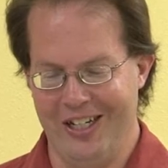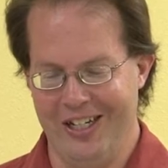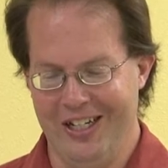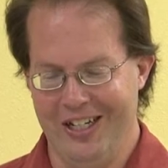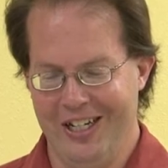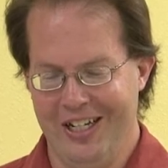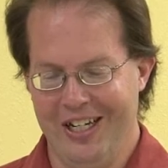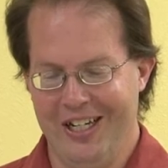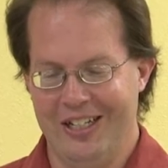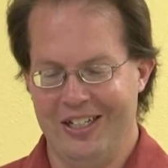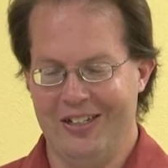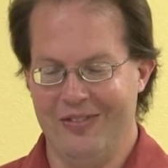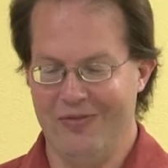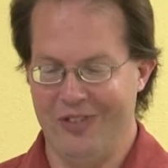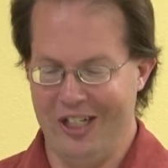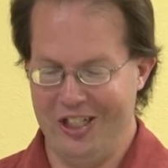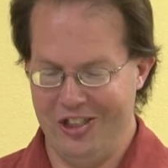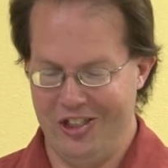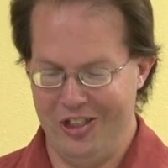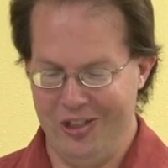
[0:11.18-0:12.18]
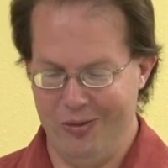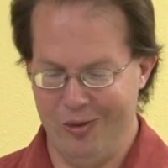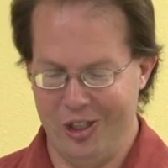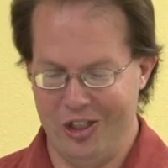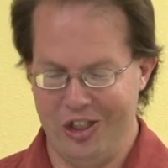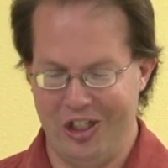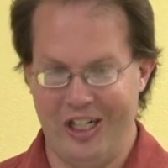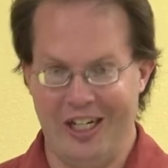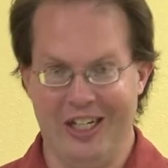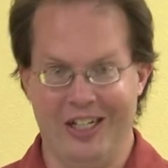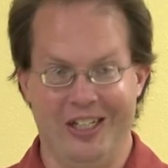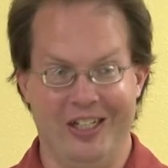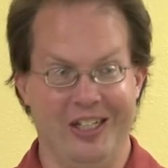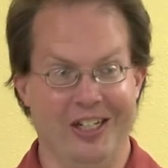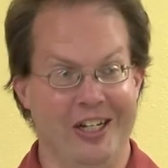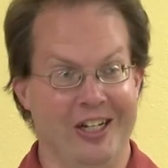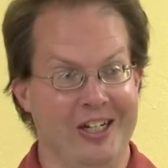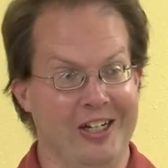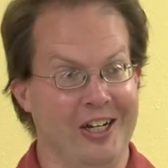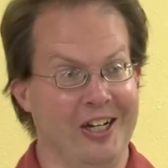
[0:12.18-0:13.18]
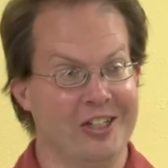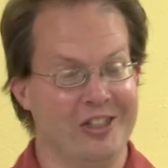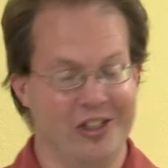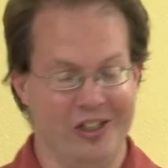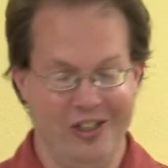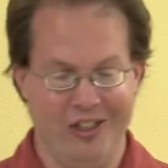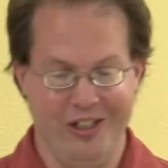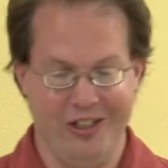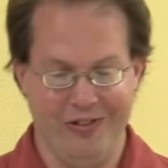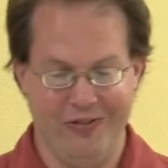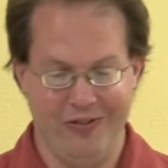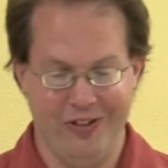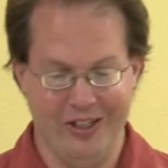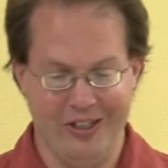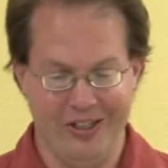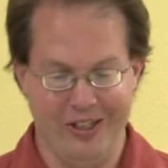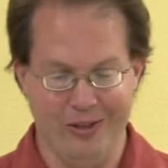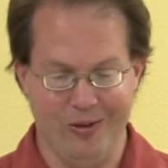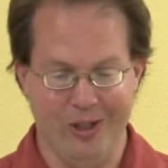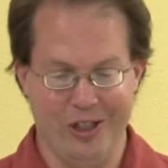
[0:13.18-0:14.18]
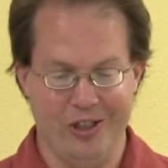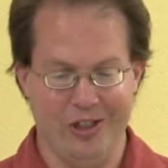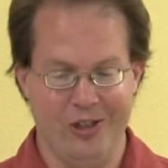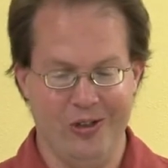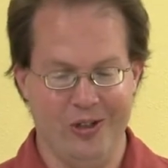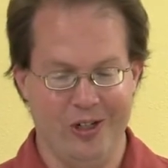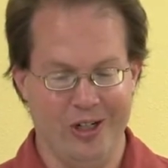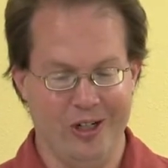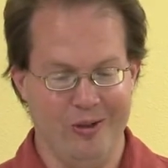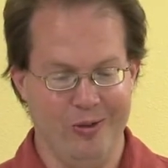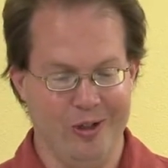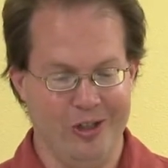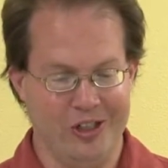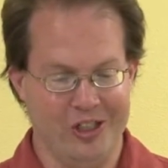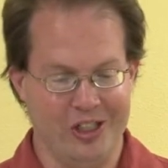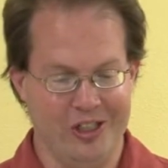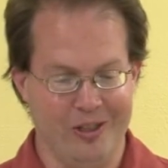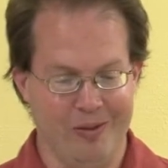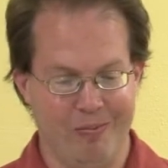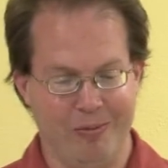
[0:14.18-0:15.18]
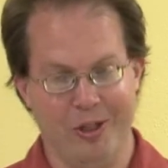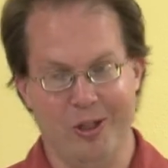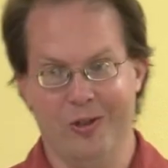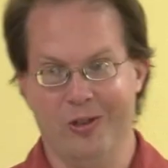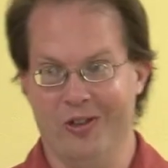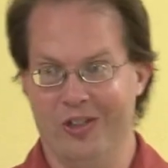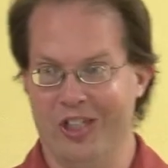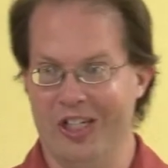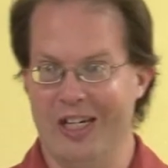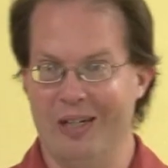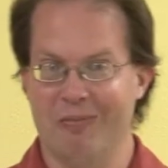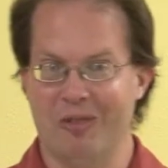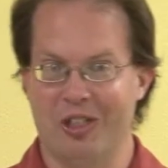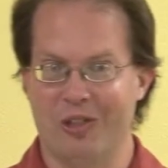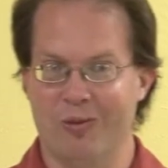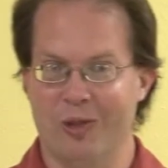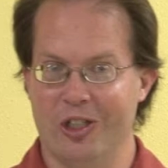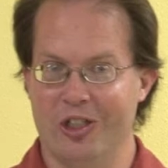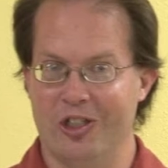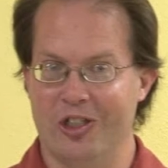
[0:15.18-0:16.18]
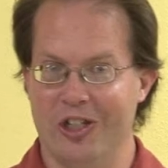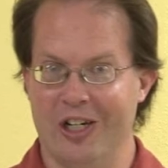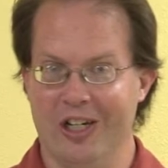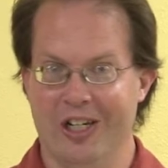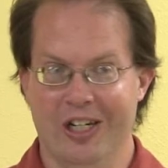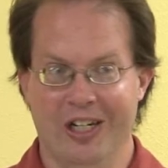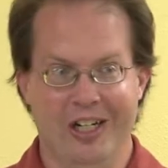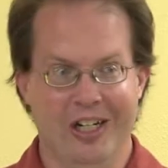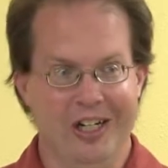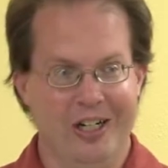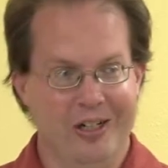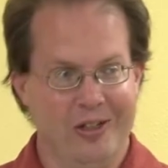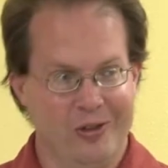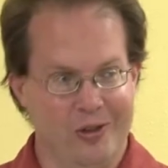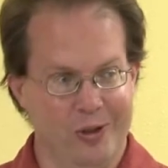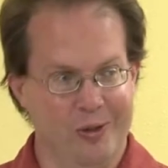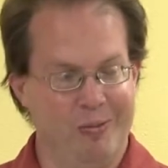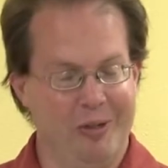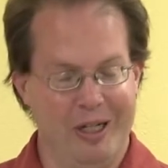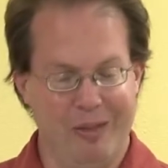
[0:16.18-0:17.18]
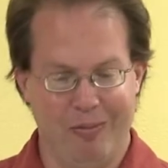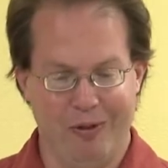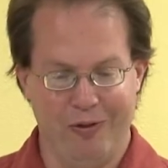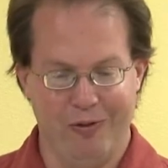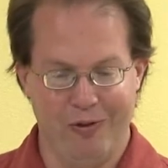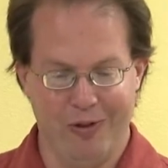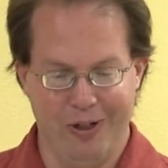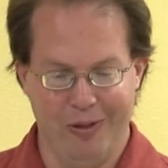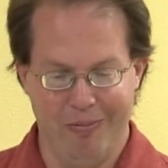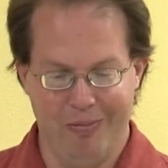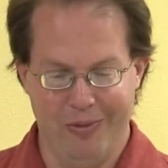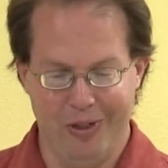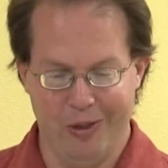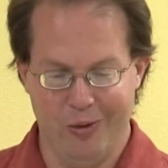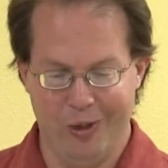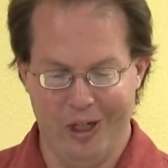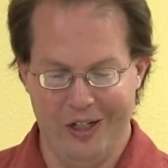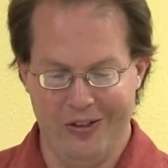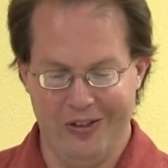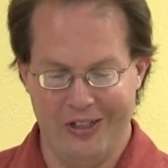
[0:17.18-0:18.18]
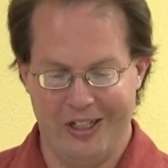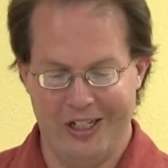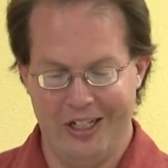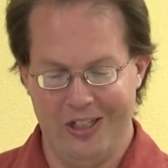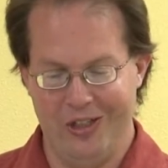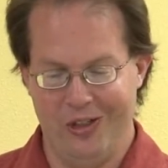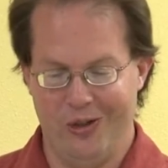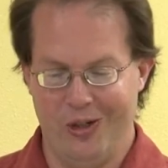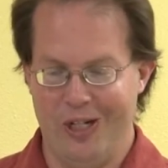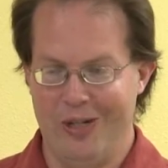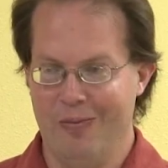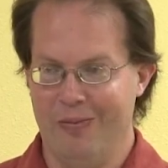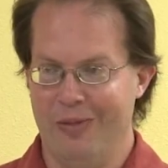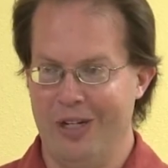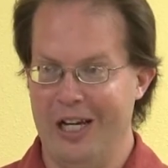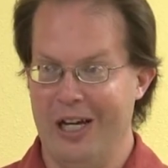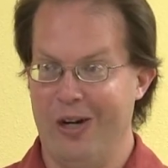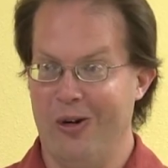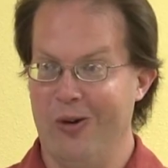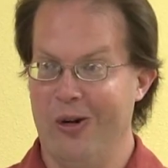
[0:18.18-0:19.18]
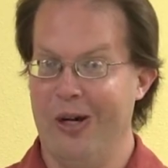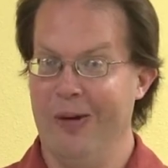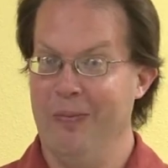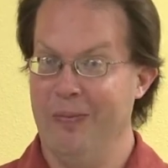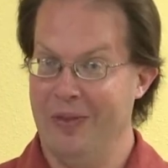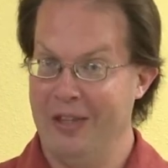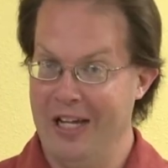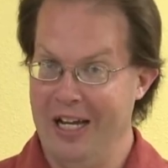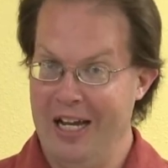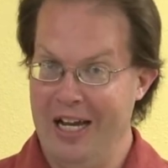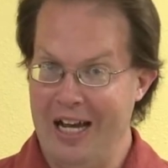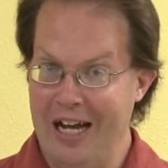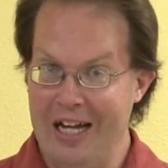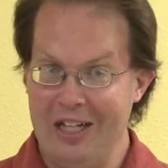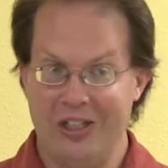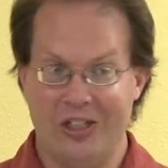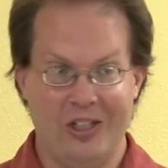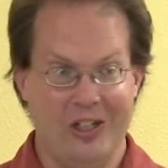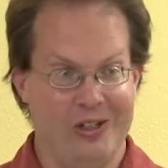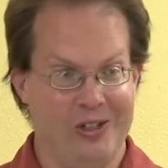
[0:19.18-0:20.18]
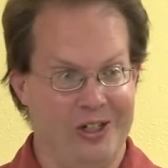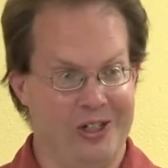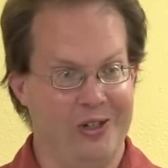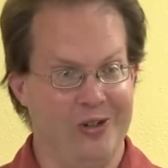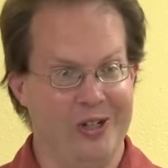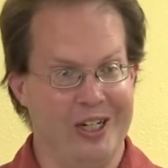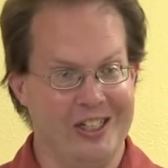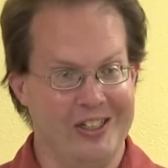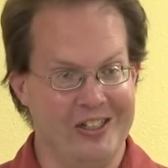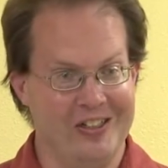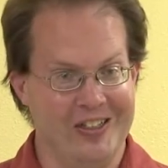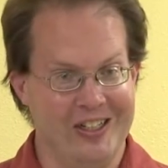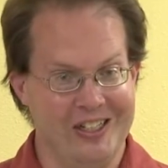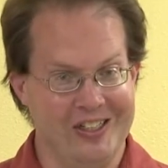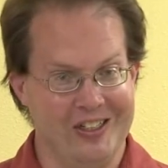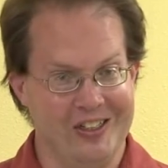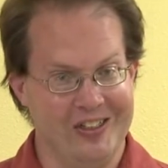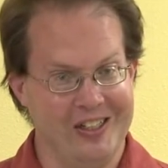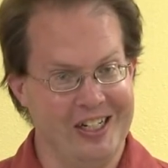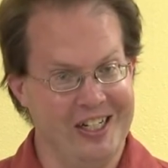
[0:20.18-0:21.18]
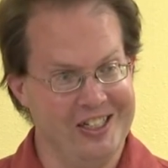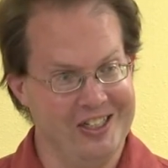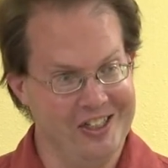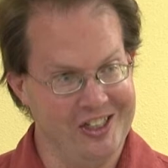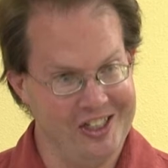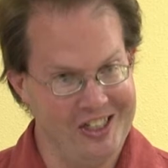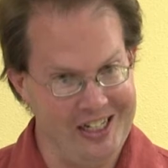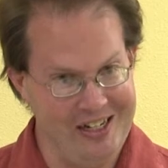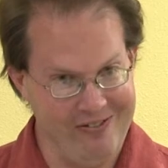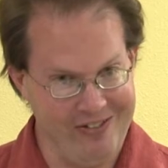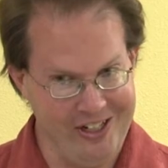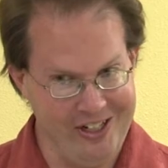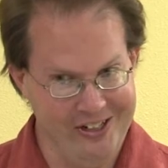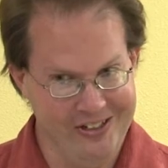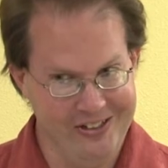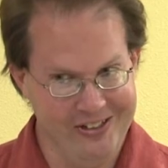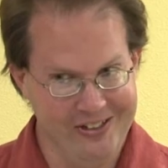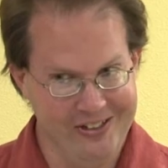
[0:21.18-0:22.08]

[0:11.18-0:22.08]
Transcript: uh, convention, which had uh, an auction of uh, the original artworks and the prototypes, which uh, drew people from around the country. Now, uh, I started collecting these at the age of seven,